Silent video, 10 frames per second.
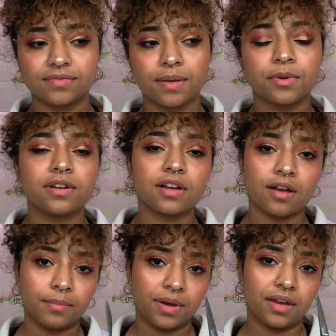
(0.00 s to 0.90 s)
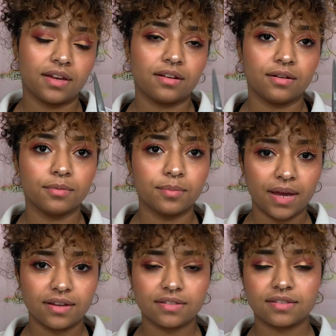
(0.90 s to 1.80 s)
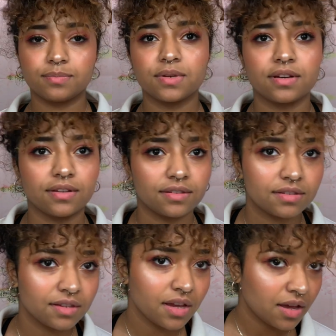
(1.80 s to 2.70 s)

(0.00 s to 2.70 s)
I'm gonna cut my bangs, because